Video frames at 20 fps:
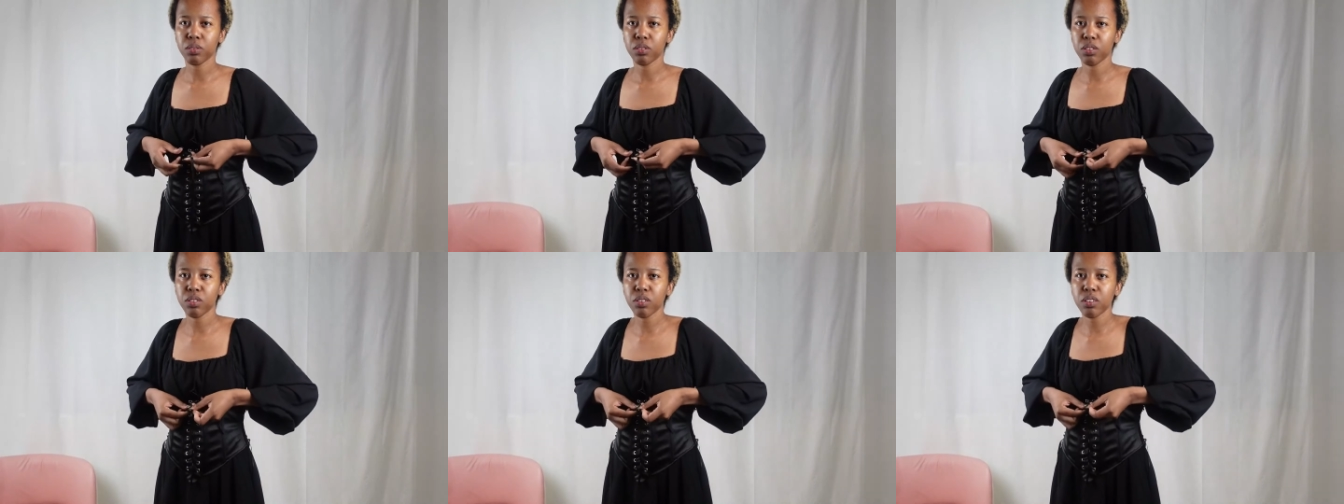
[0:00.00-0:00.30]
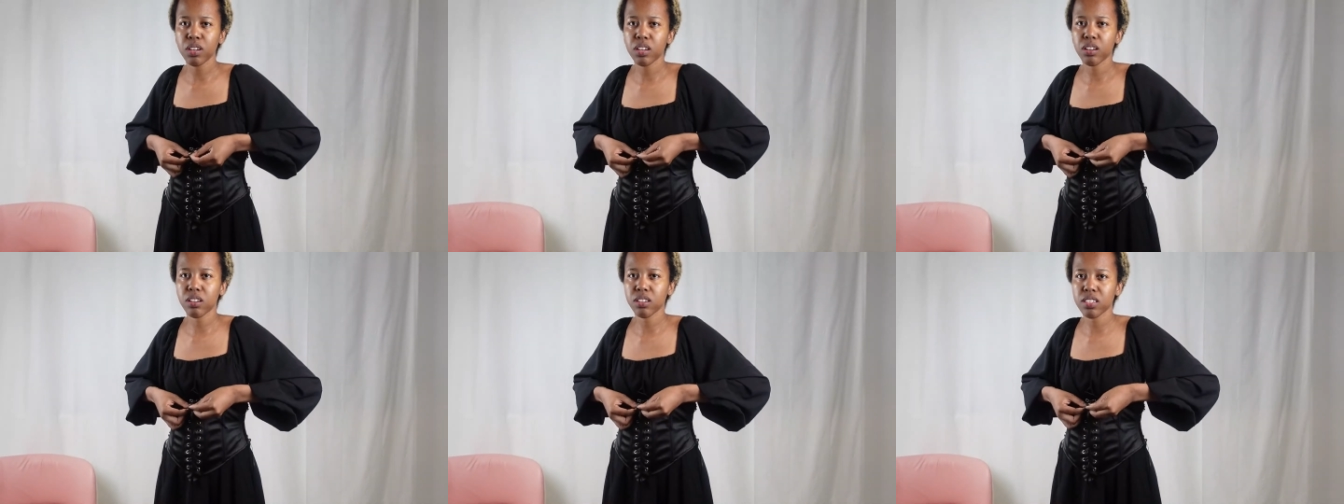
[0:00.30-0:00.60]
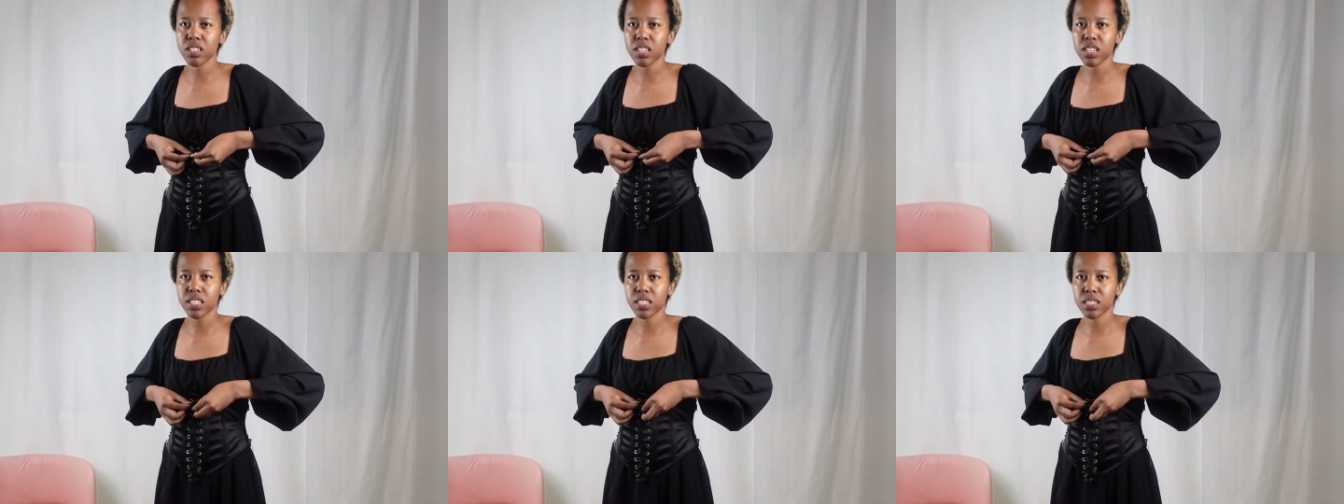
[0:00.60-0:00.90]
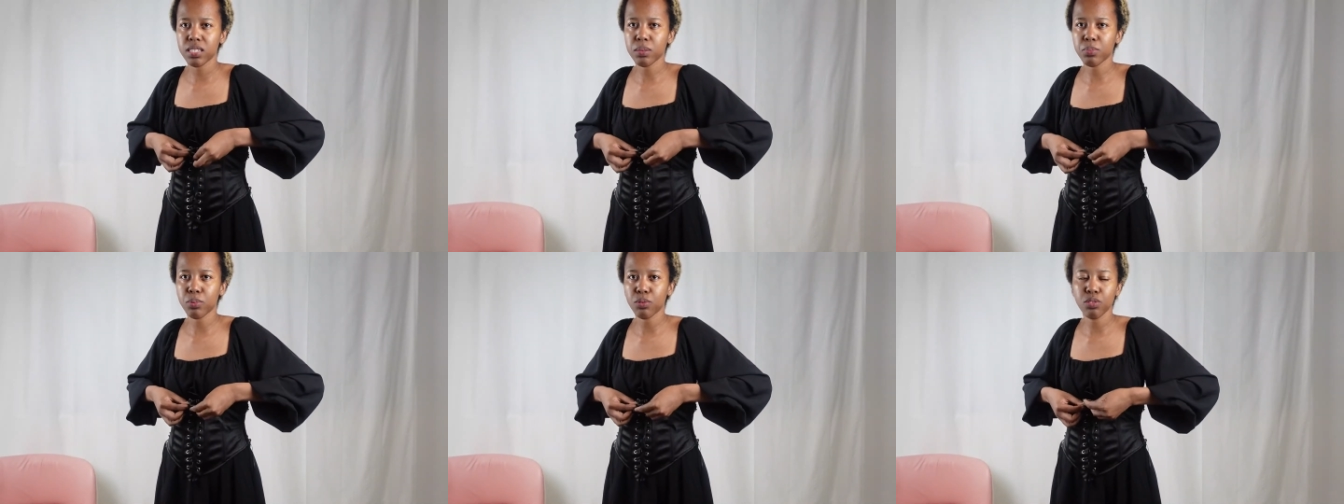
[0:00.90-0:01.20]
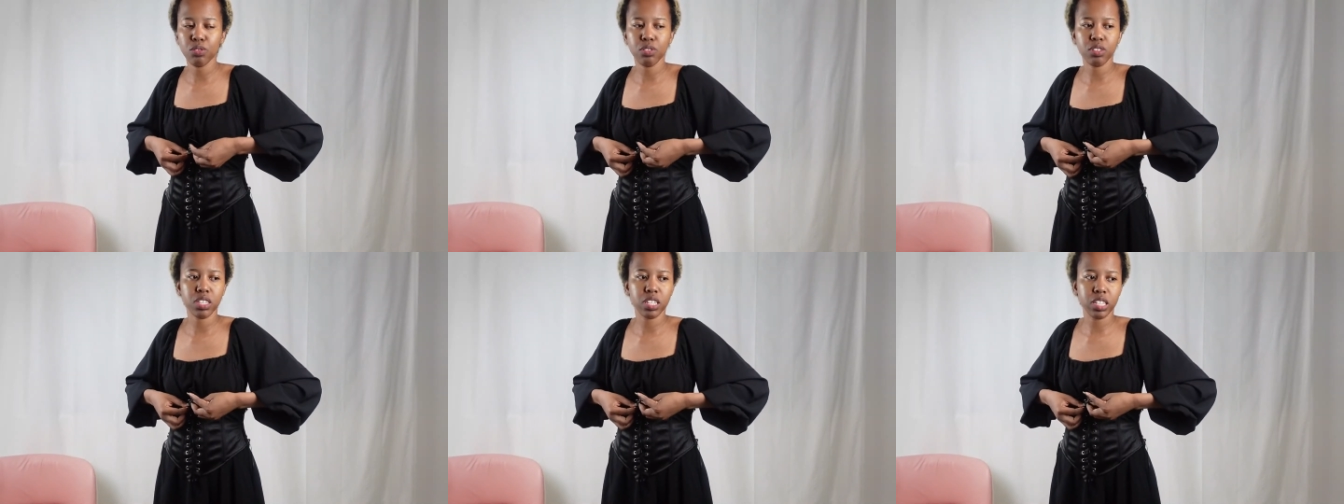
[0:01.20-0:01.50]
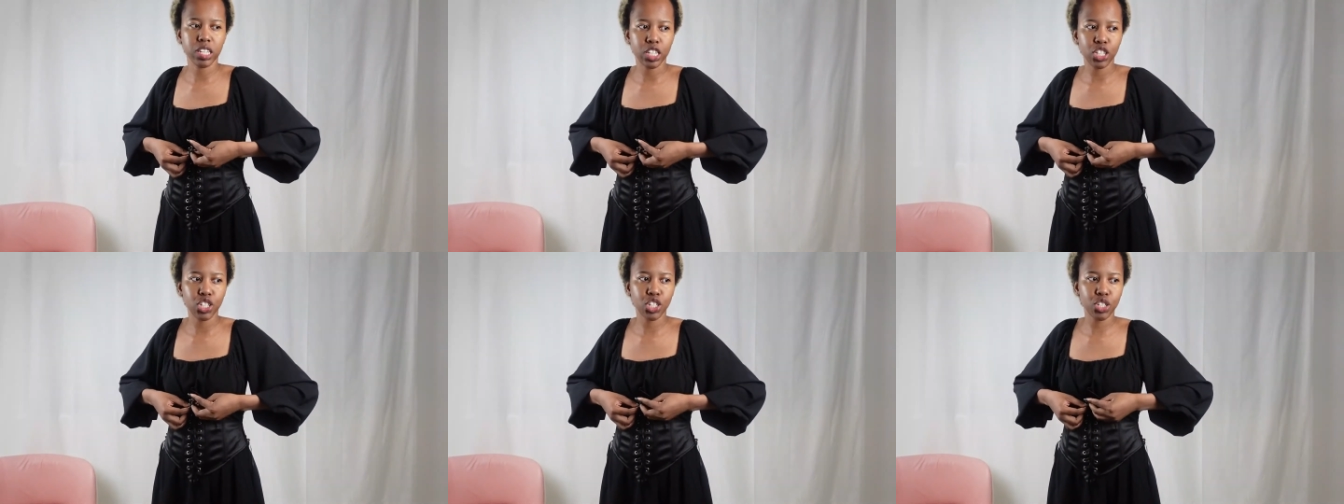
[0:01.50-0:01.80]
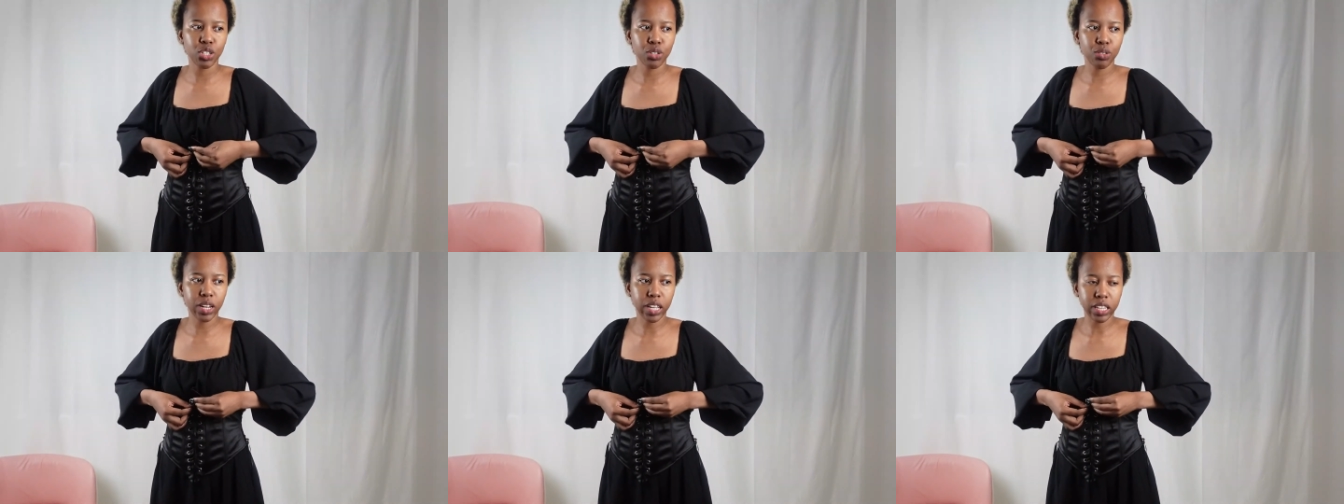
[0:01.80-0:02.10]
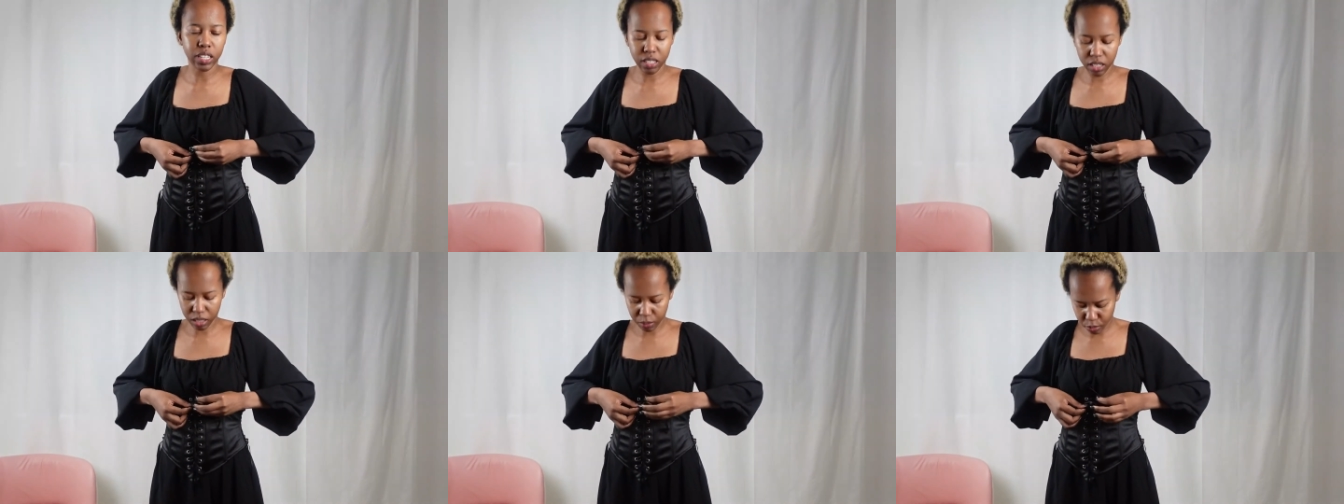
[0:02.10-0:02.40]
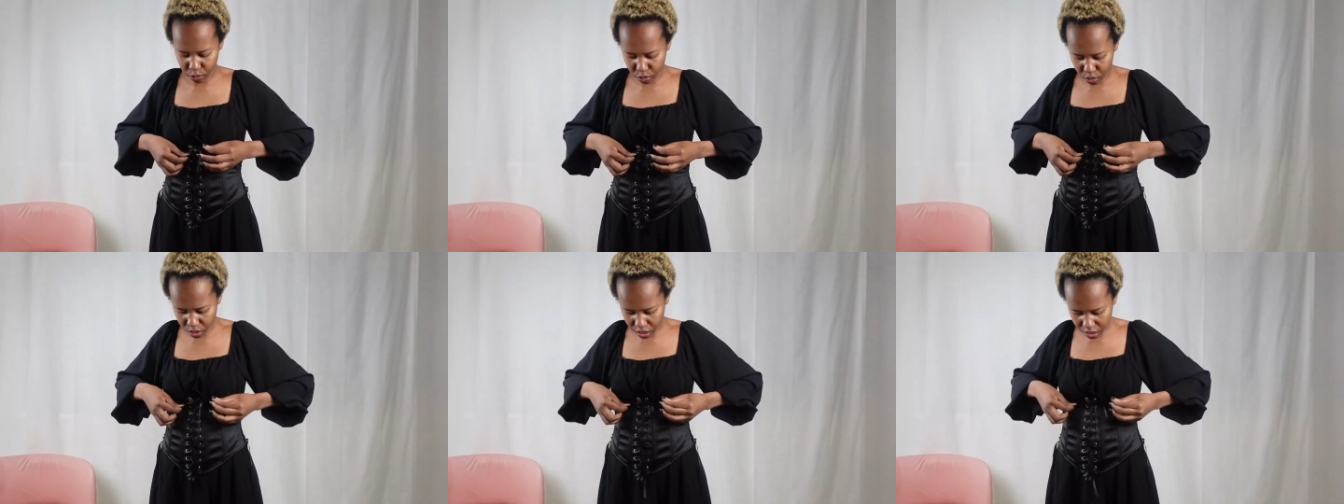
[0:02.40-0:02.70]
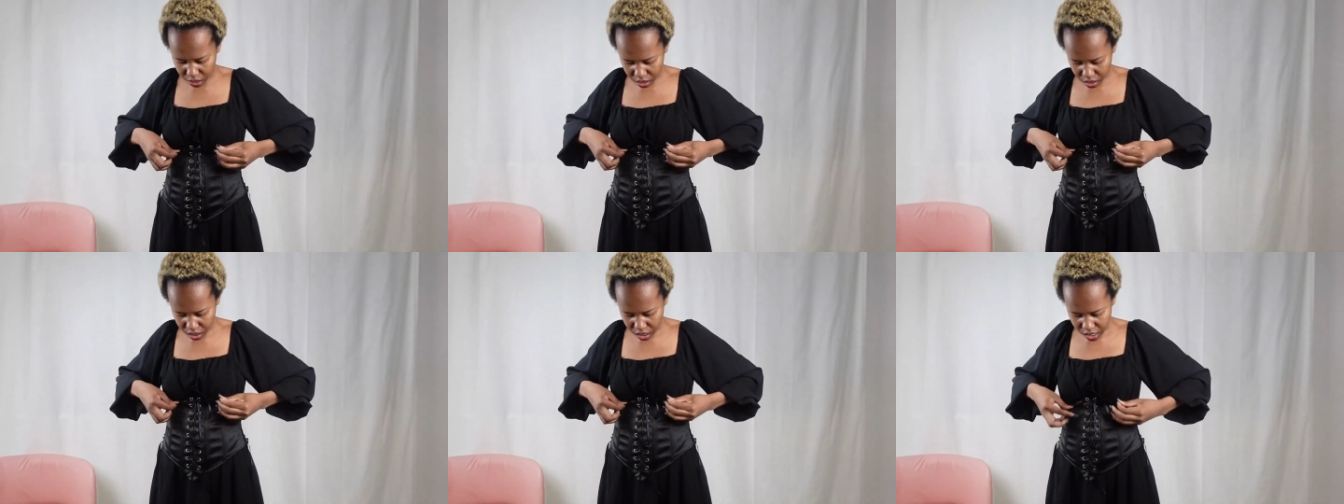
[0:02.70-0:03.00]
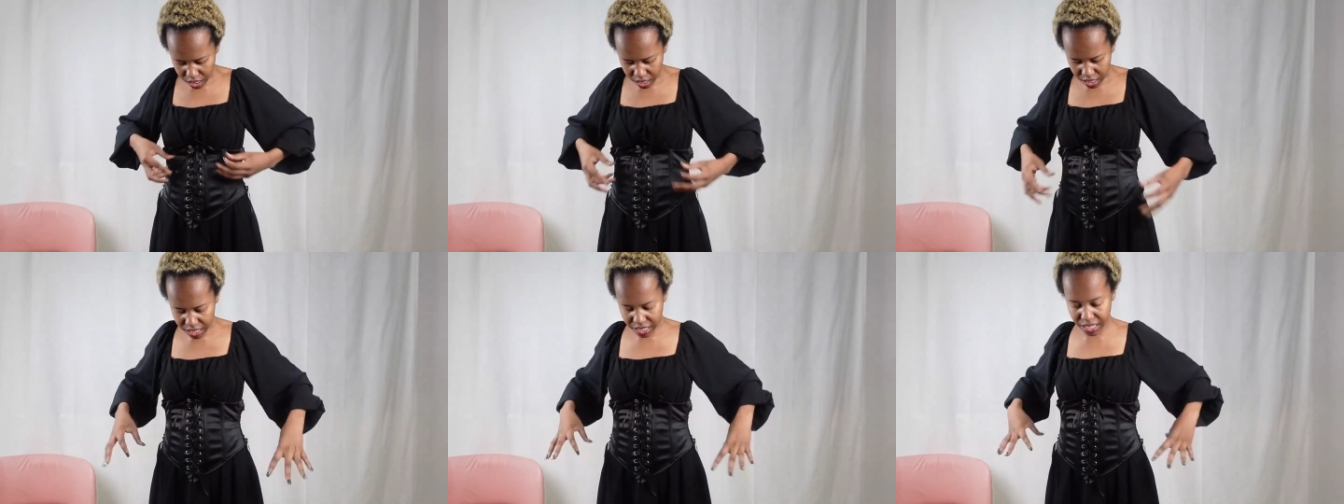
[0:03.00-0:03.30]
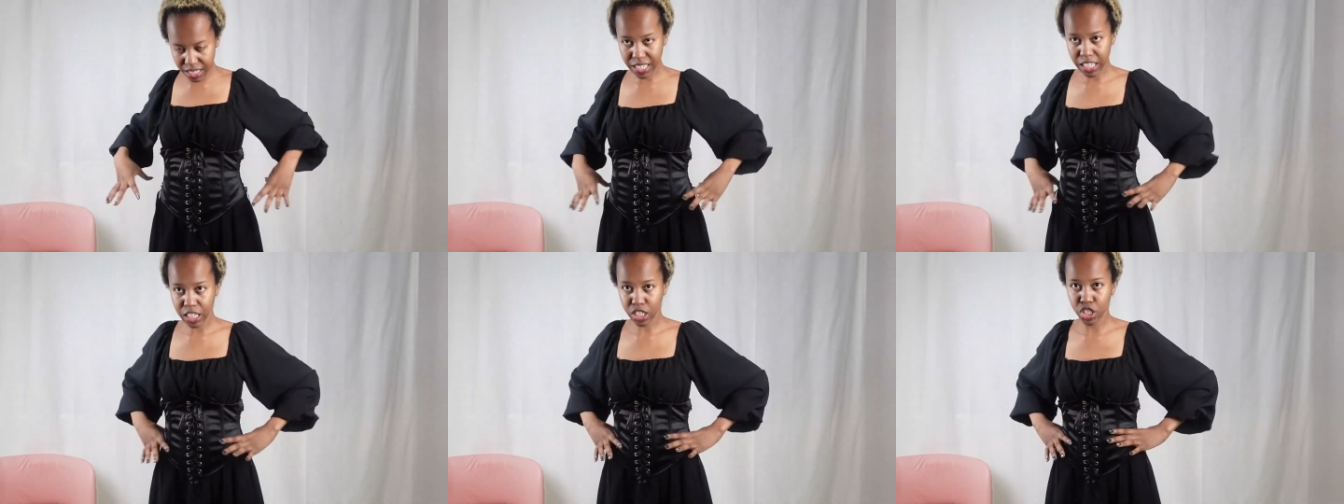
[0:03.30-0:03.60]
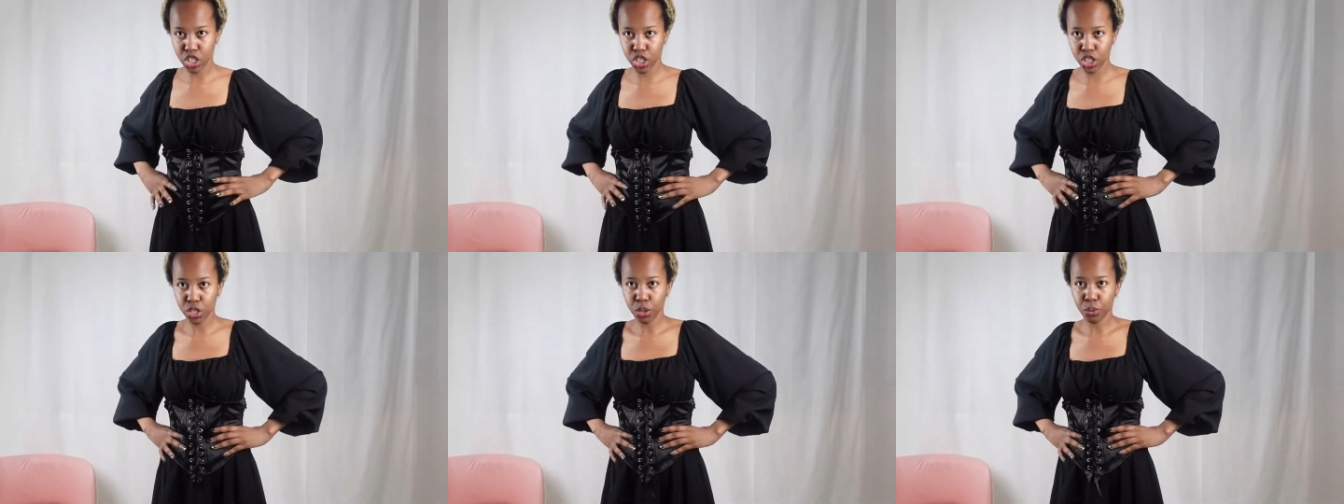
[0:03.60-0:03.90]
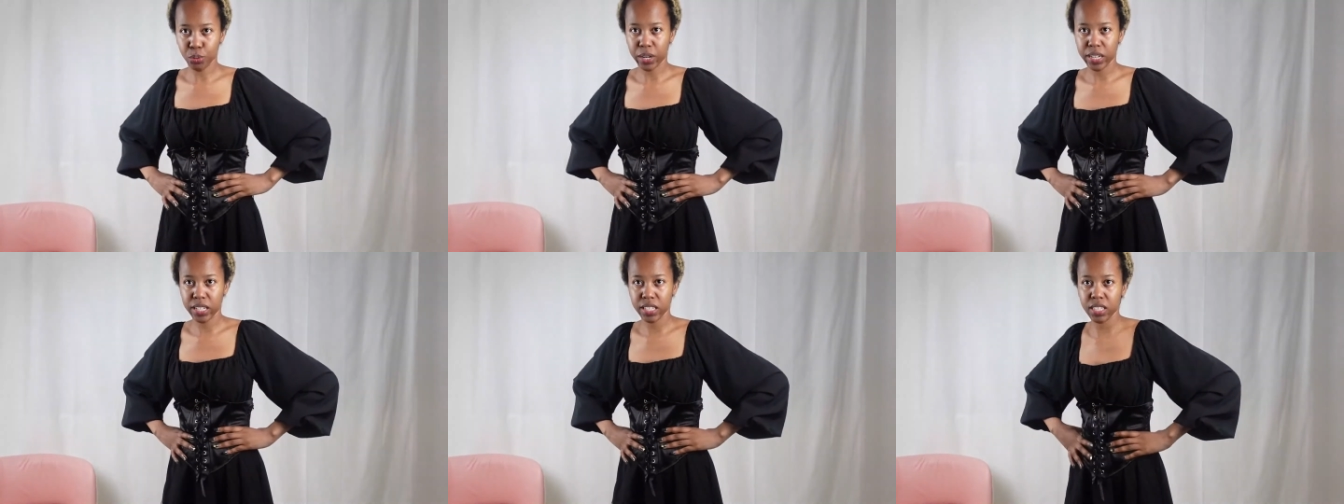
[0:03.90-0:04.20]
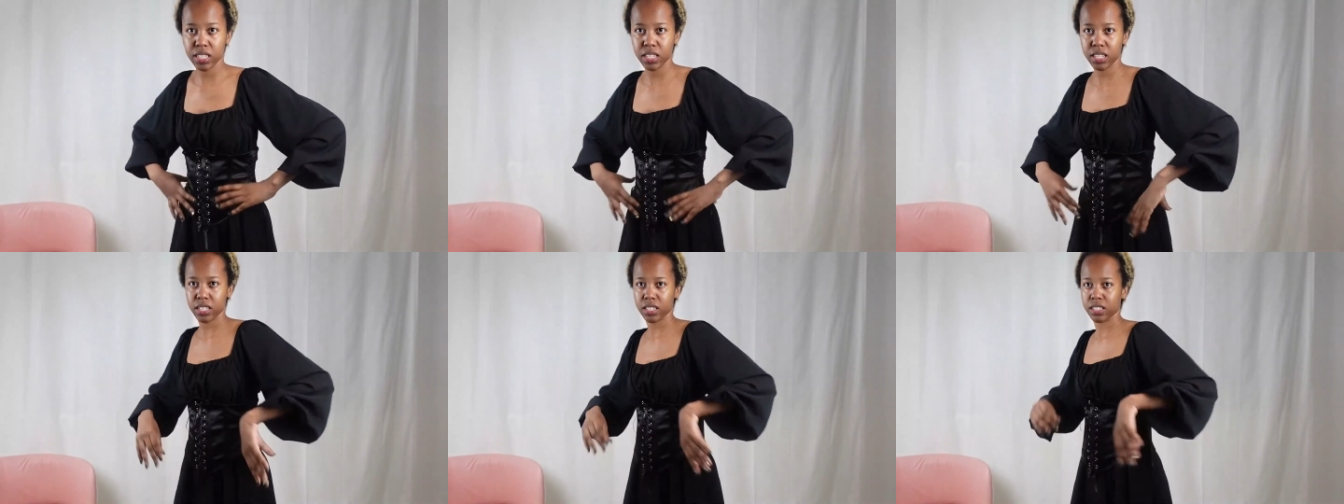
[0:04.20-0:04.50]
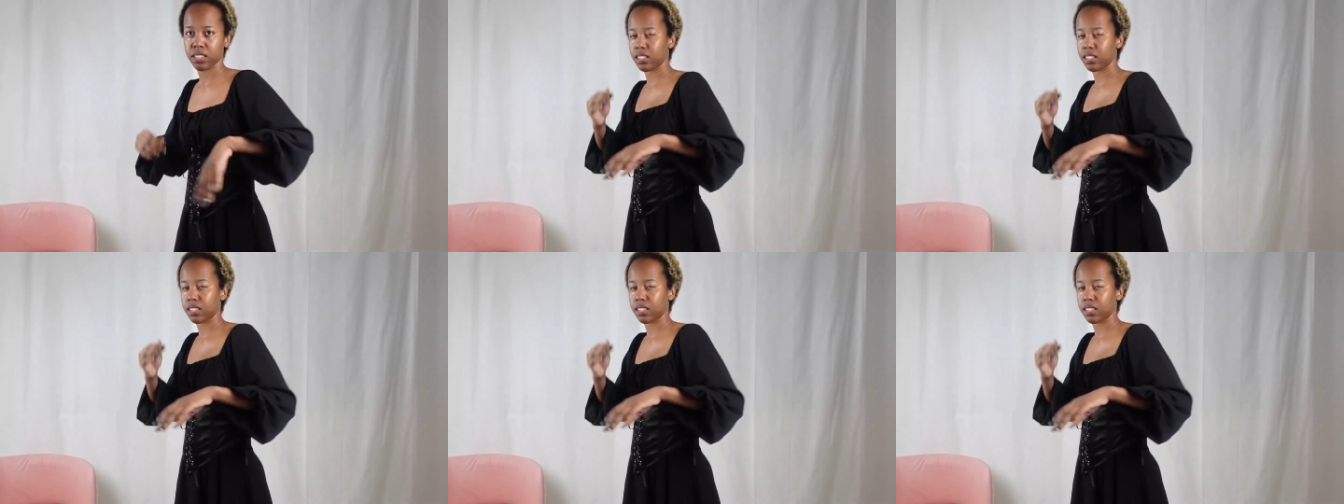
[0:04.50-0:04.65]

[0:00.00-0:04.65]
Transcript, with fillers: You know, because it's supposed to snitch you, like it's supposed to like cinch your waist.